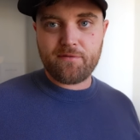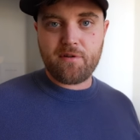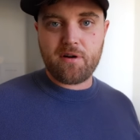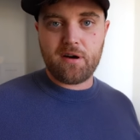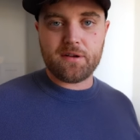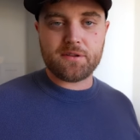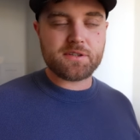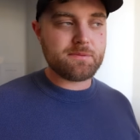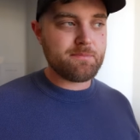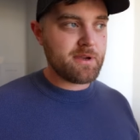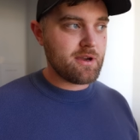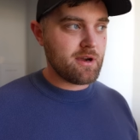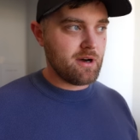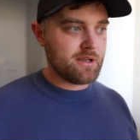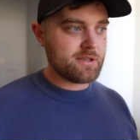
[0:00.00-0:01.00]
France
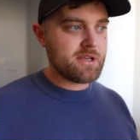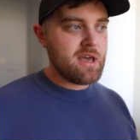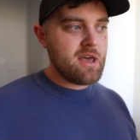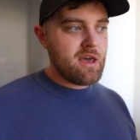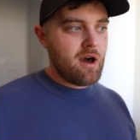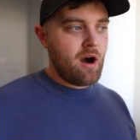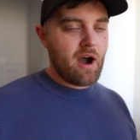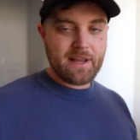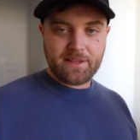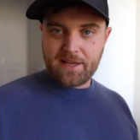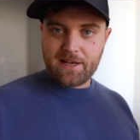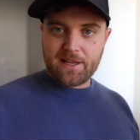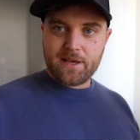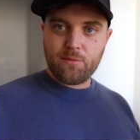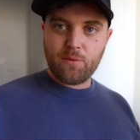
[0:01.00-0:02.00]
because
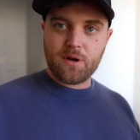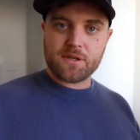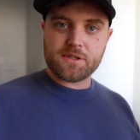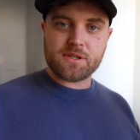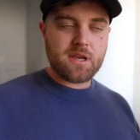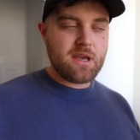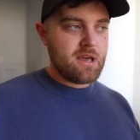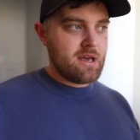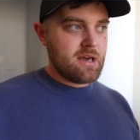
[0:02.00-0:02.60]
ideally he was